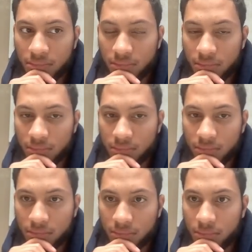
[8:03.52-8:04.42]

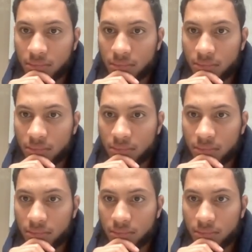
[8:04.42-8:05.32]

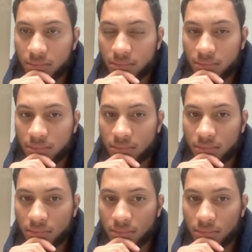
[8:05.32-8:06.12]
(silent)